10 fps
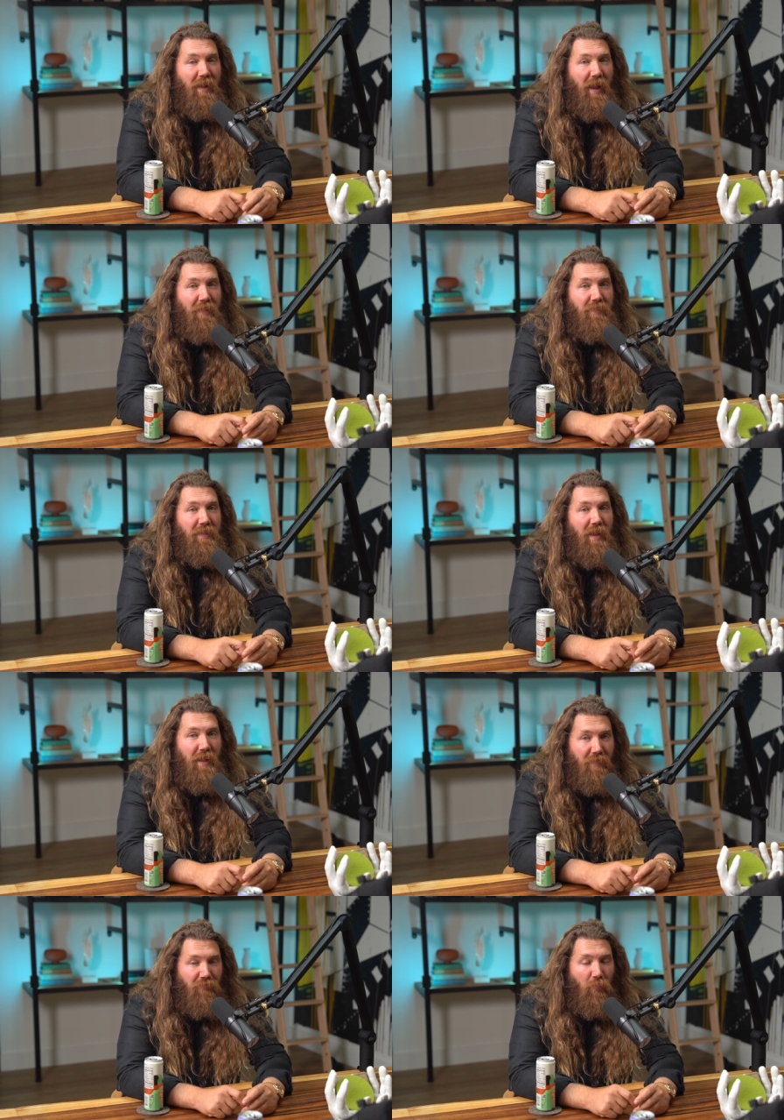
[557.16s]
at the
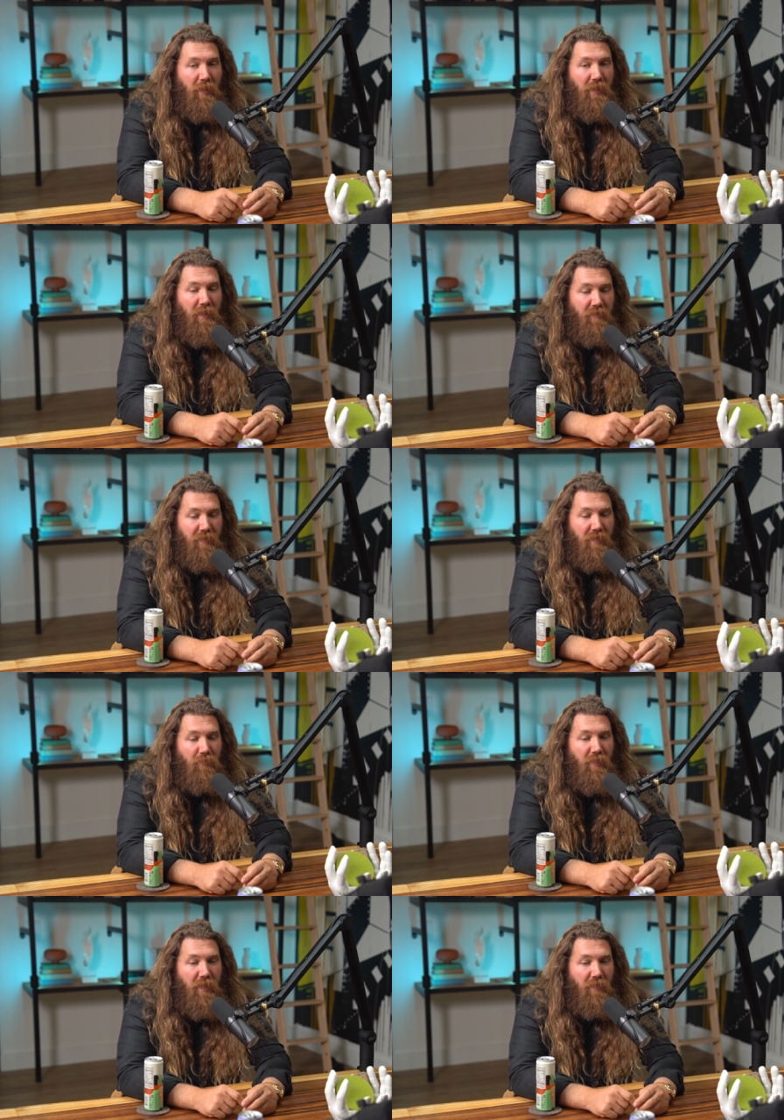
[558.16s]
end of
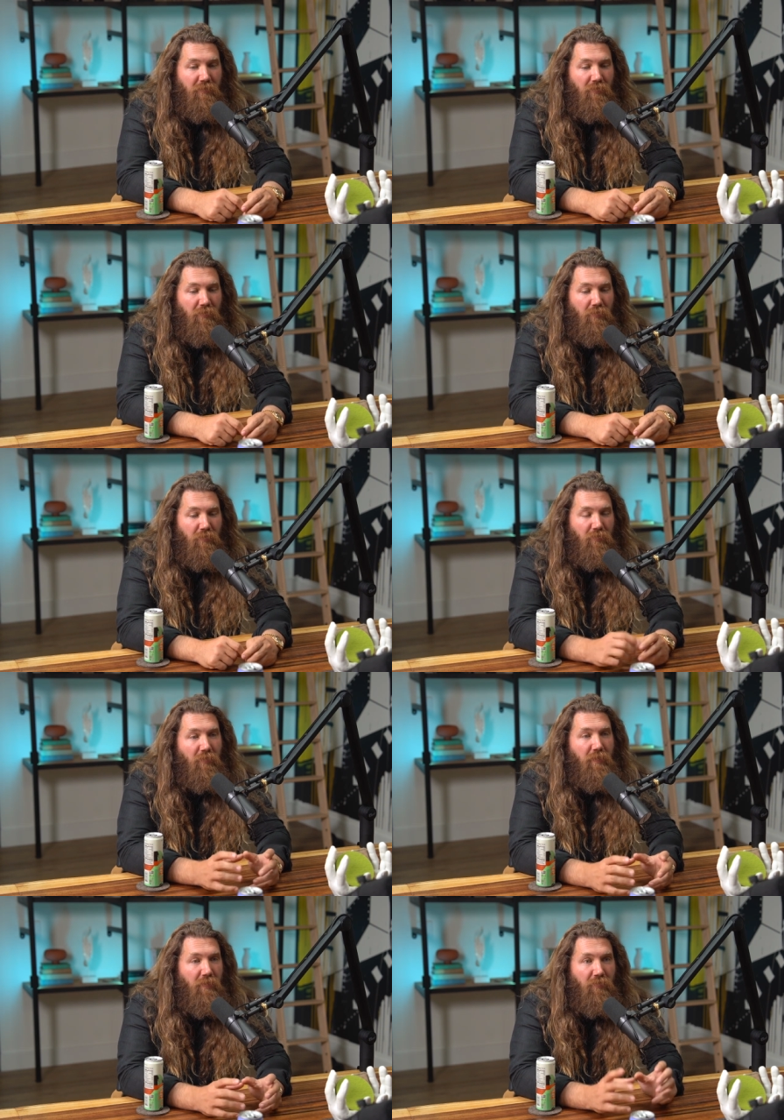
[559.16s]
2019, we get into
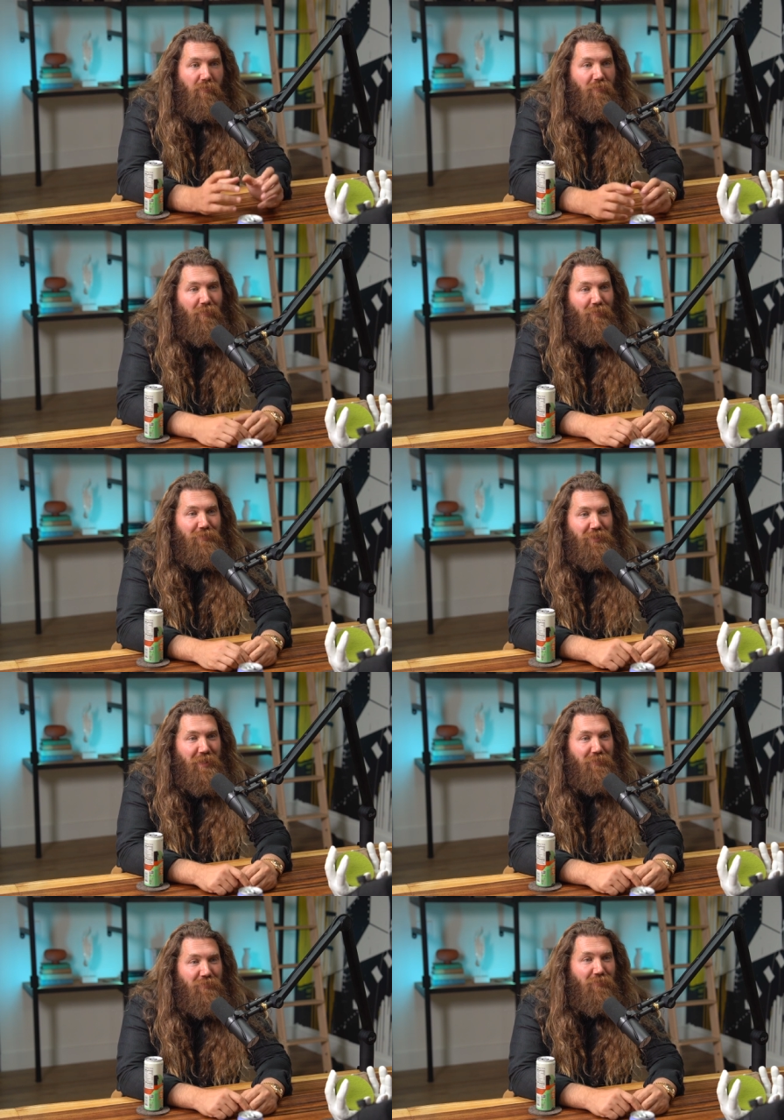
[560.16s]
serious
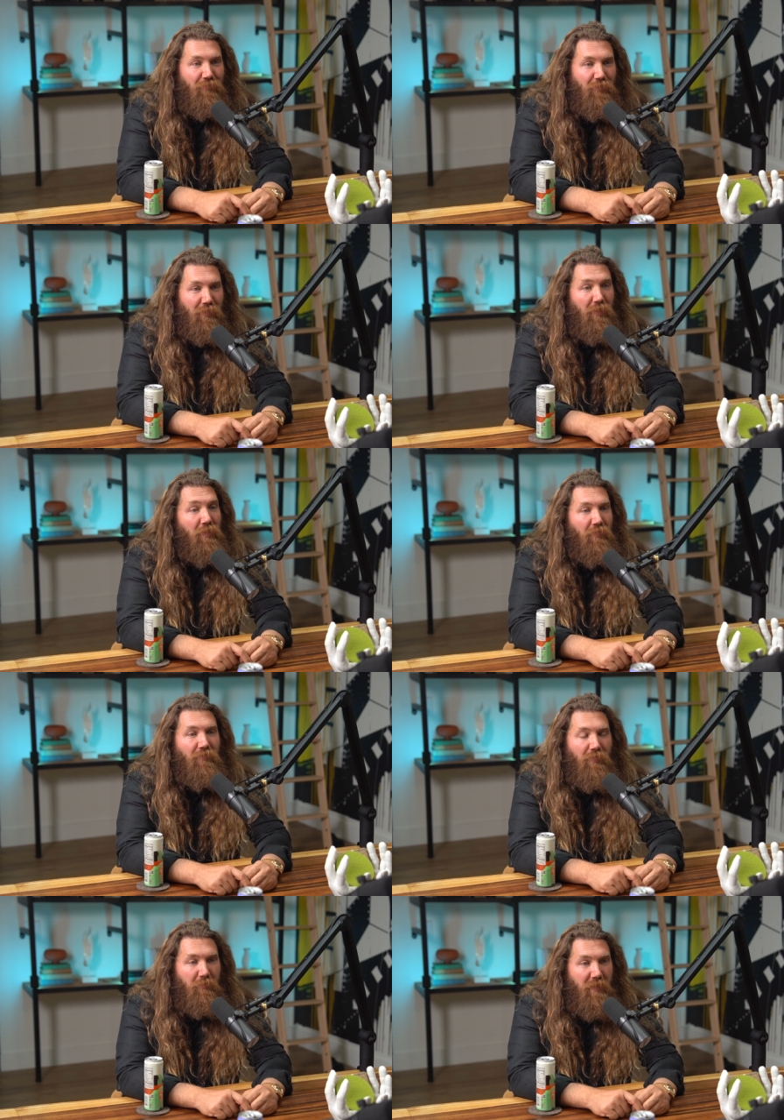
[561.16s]
negotiations for a longer
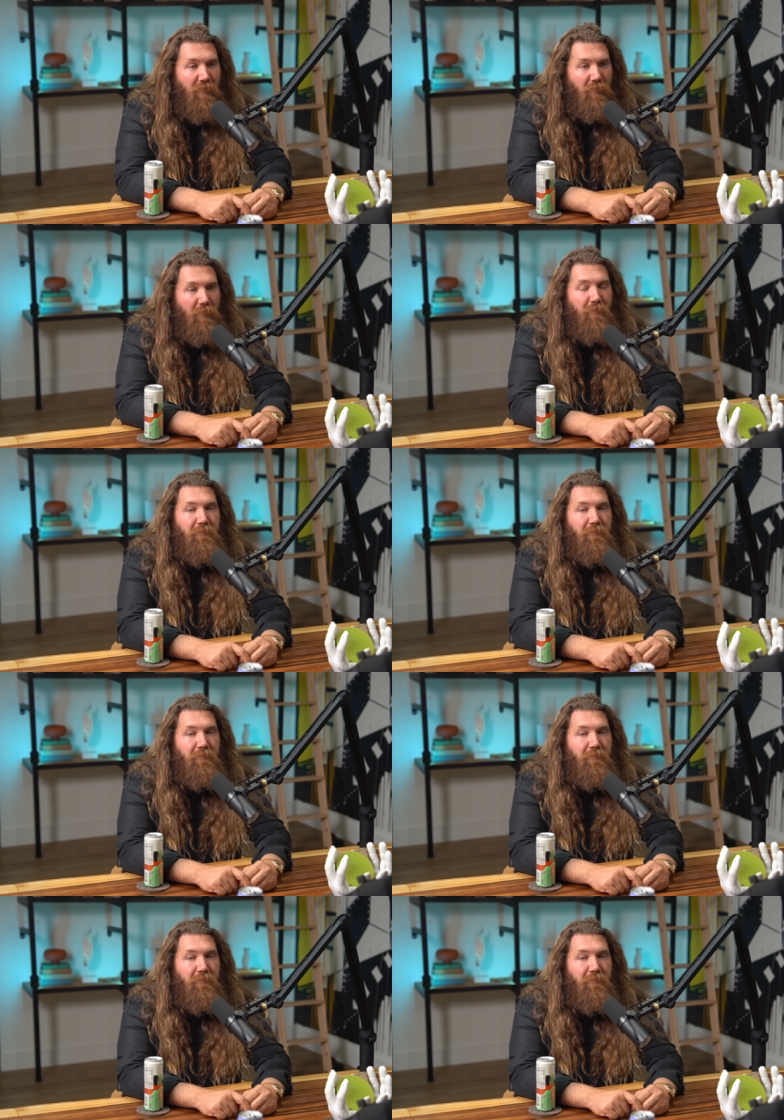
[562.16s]
term lease.